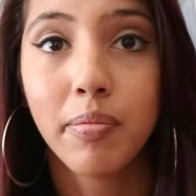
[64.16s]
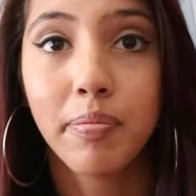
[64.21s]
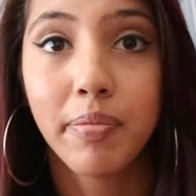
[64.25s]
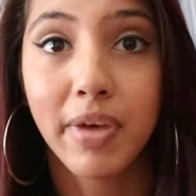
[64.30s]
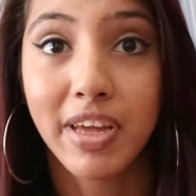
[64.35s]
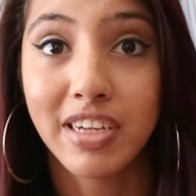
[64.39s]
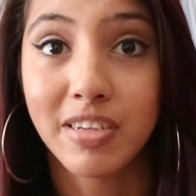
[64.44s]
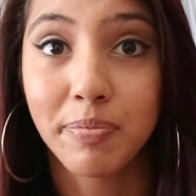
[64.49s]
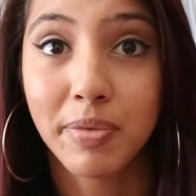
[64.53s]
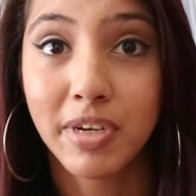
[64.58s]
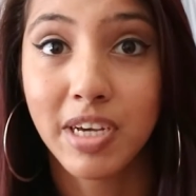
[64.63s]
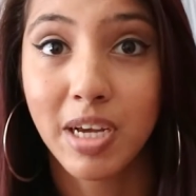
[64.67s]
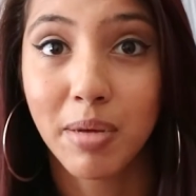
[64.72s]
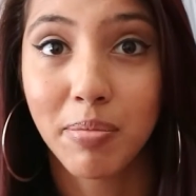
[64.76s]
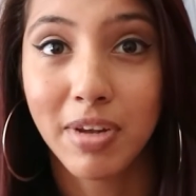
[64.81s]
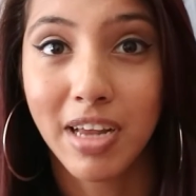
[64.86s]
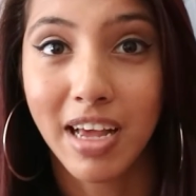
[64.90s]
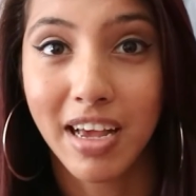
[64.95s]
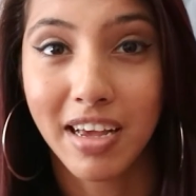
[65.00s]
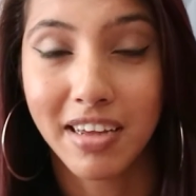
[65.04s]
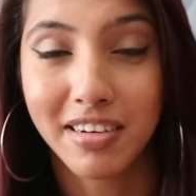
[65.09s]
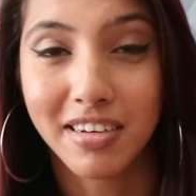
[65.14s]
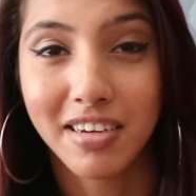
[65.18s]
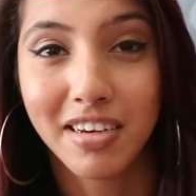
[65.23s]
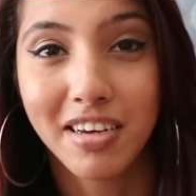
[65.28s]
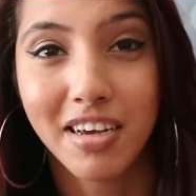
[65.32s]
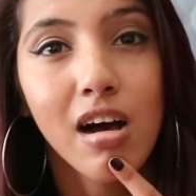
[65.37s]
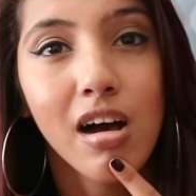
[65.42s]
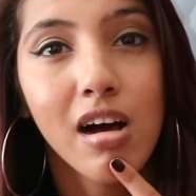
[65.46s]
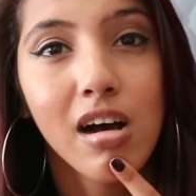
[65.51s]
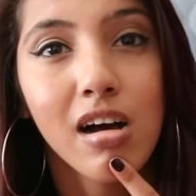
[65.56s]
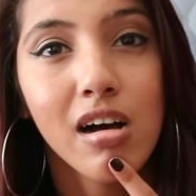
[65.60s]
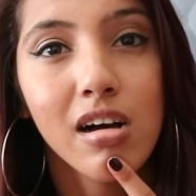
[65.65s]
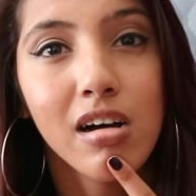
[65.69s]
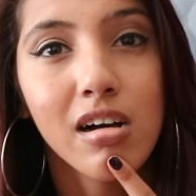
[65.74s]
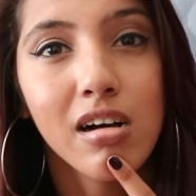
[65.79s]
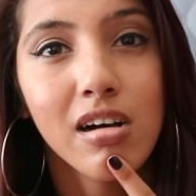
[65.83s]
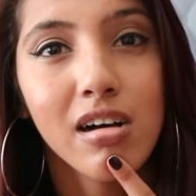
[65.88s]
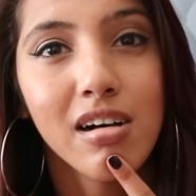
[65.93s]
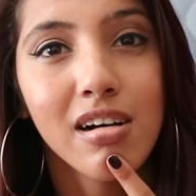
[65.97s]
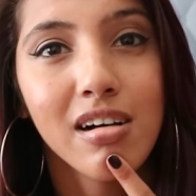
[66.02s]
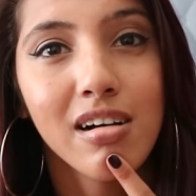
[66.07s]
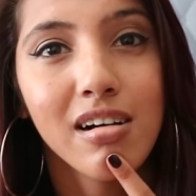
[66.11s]
Best pickup line.
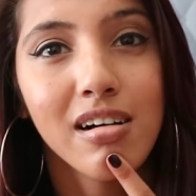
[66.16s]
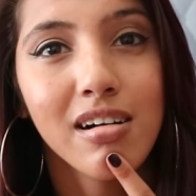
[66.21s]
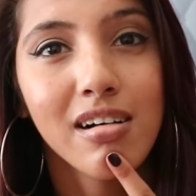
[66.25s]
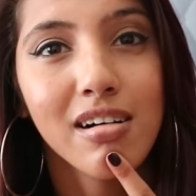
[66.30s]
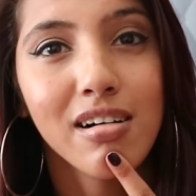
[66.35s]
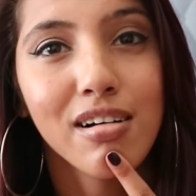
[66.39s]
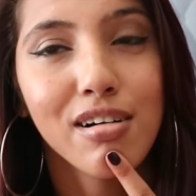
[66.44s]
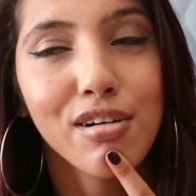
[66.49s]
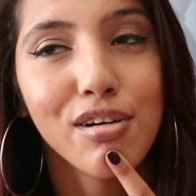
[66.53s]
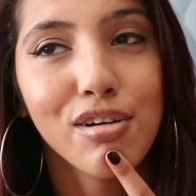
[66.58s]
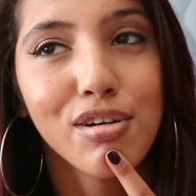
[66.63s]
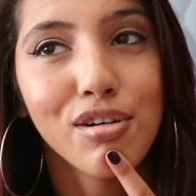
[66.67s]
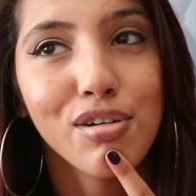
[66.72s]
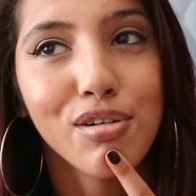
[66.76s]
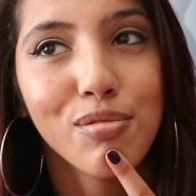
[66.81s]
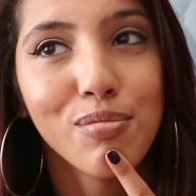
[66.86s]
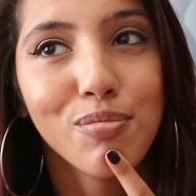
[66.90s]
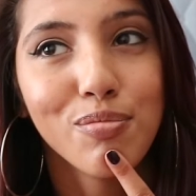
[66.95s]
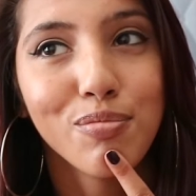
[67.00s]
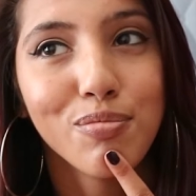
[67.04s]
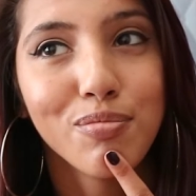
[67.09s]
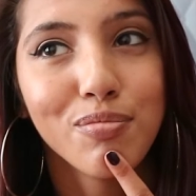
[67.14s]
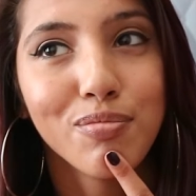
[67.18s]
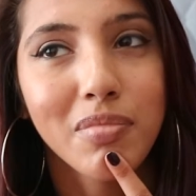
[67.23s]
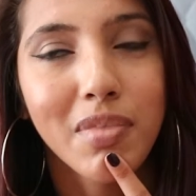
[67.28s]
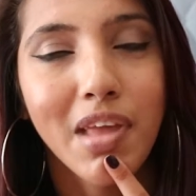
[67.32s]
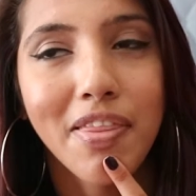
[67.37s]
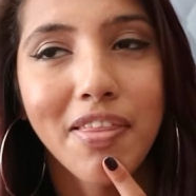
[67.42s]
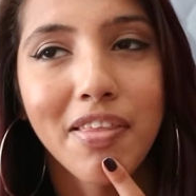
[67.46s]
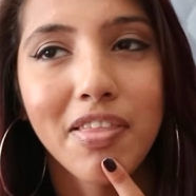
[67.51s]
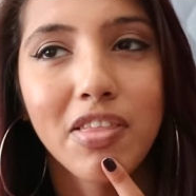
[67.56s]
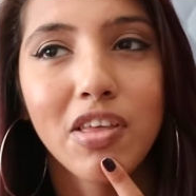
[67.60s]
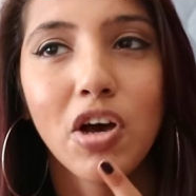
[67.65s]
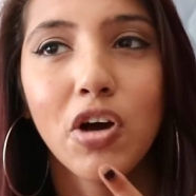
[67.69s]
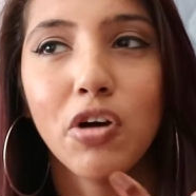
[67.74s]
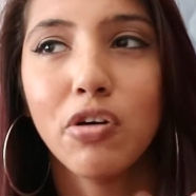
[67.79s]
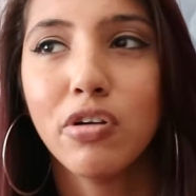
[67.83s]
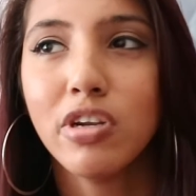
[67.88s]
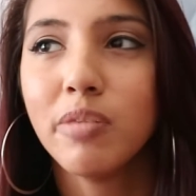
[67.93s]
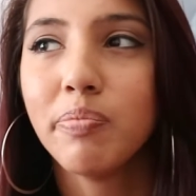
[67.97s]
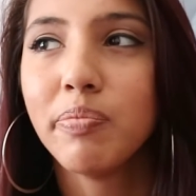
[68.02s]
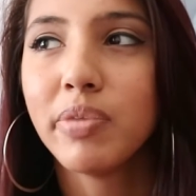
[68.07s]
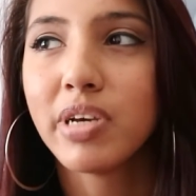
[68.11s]
I think the
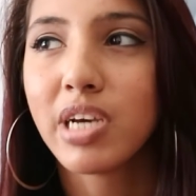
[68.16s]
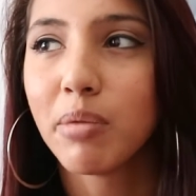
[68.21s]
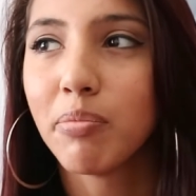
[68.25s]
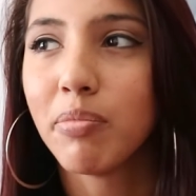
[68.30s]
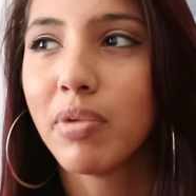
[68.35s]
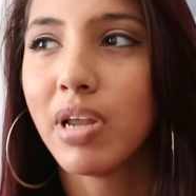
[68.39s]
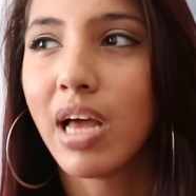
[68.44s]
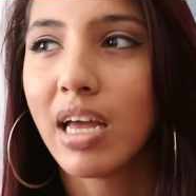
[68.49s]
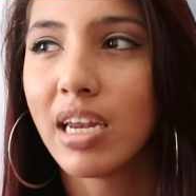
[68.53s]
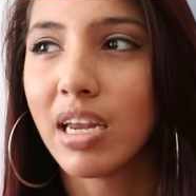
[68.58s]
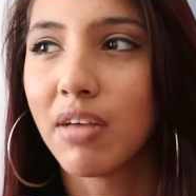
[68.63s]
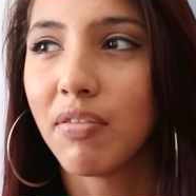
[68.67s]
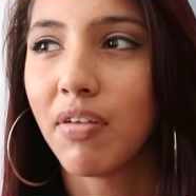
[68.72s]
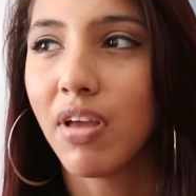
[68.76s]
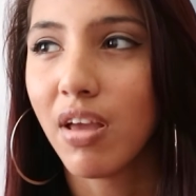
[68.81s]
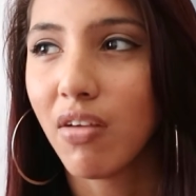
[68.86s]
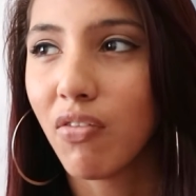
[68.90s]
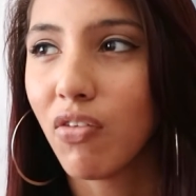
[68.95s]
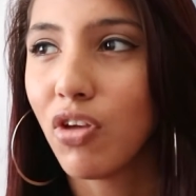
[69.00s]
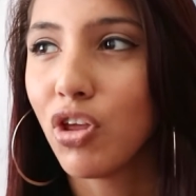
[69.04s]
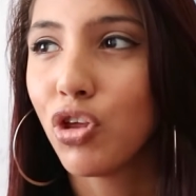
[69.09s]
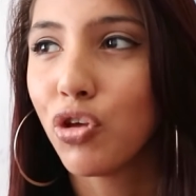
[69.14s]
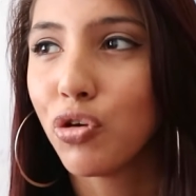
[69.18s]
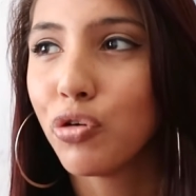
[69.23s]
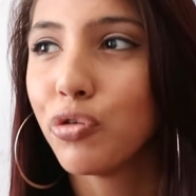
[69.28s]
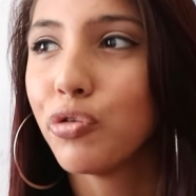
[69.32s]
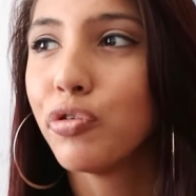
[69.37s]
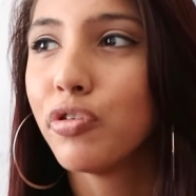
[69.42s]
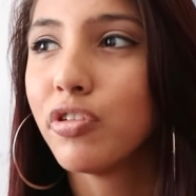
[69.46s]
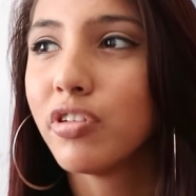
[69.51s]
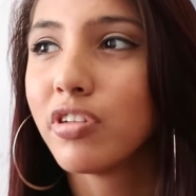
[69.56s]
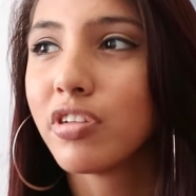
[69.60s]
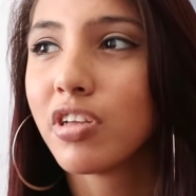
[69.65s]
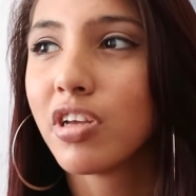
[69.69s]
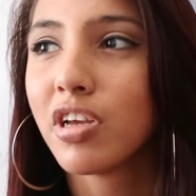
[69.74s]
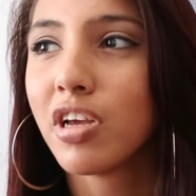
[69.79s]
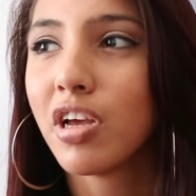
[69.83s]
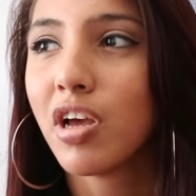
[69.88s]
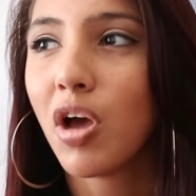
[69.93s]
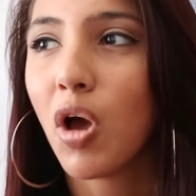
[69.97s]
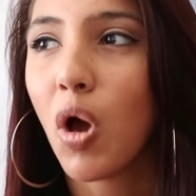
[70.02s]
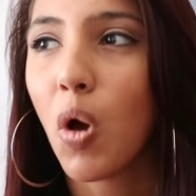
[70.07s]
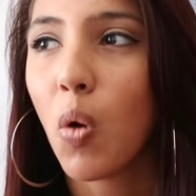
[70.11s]
only pickup line I've ever used
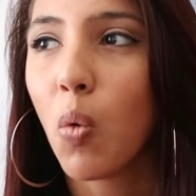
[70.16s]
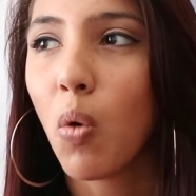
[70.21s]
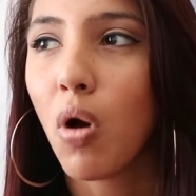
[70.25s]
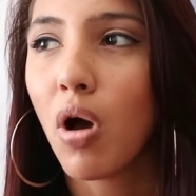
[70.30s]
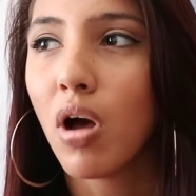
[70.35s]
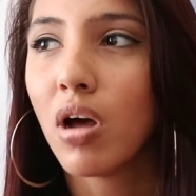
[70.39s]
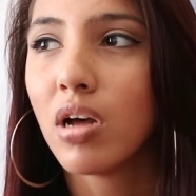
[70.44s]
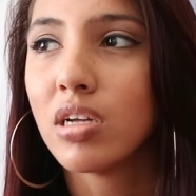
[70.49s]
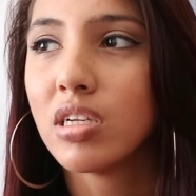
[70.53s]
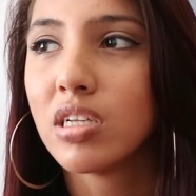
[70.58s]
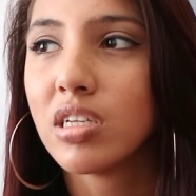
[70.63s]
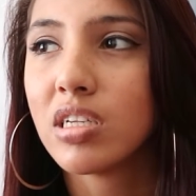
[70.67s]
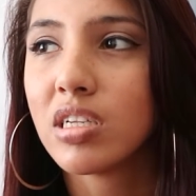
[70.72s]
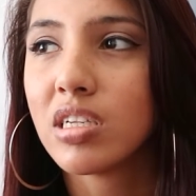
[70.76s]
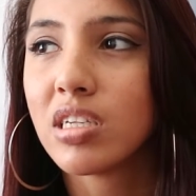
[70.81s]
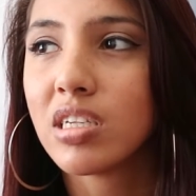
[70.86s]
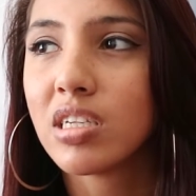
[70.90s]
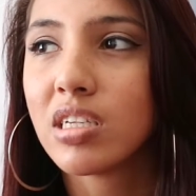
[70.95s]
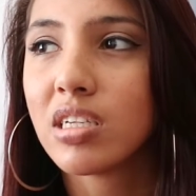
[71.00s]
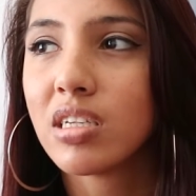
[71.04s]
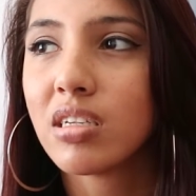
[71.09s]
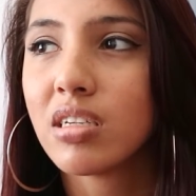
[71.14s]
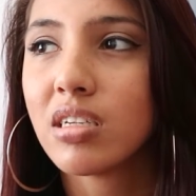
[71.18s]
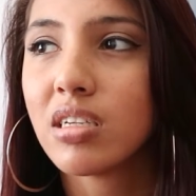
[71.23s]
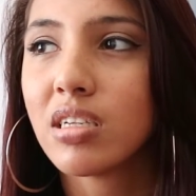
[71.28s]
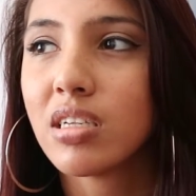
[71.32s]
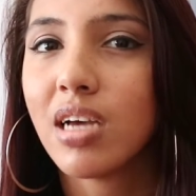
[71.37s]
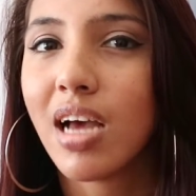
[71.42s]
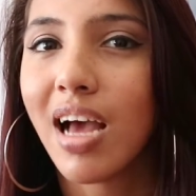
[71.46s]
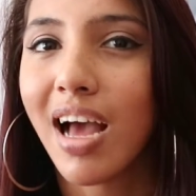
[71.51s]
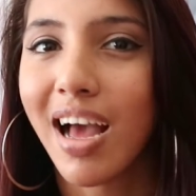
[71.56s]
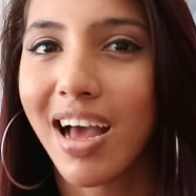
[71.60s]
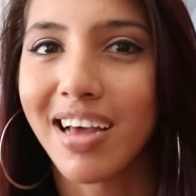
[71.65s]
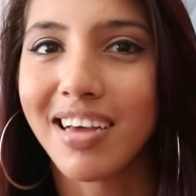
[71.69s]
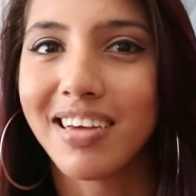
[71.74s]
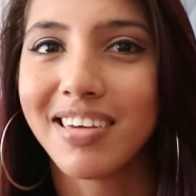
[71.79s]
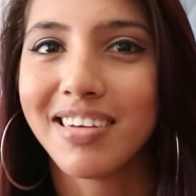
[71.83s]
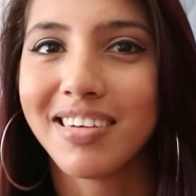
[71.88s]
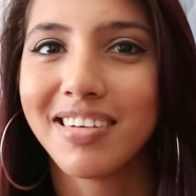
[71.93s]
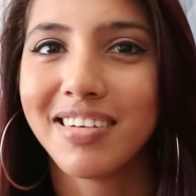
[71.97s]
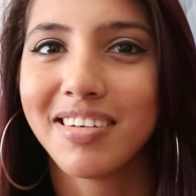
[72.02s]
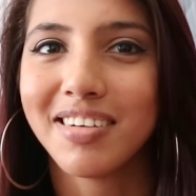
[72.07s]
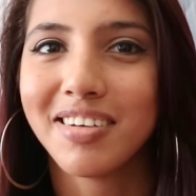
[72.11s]
was, "Hi,
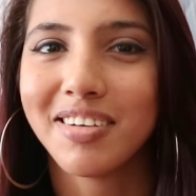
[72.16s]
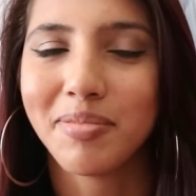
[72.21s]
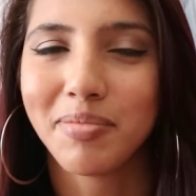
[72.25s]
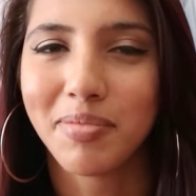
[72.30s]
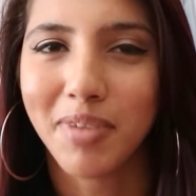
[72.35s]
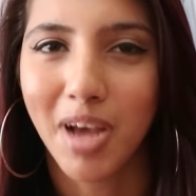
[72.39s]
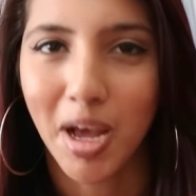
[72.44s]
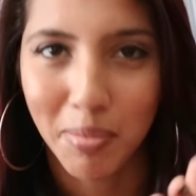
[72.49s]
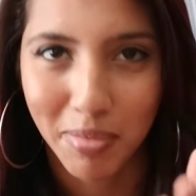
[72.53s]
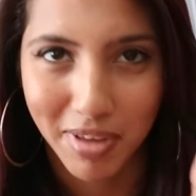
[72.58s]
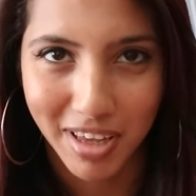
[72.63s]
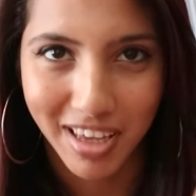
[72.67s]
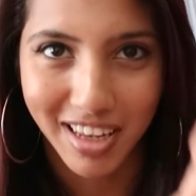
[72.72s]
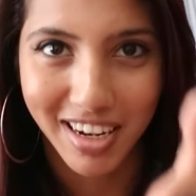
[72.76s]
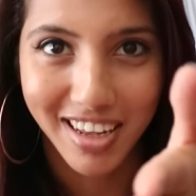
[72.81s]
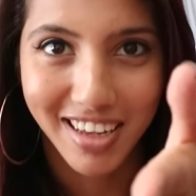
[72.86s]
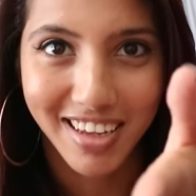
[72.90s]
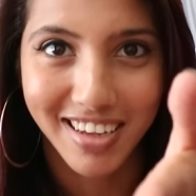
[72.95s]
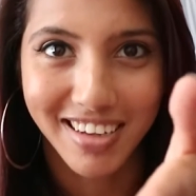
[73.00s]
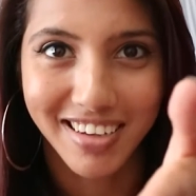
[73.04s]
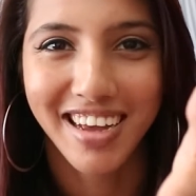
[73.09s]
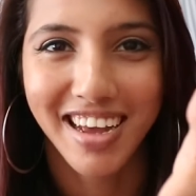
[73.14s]
I'm Kitty."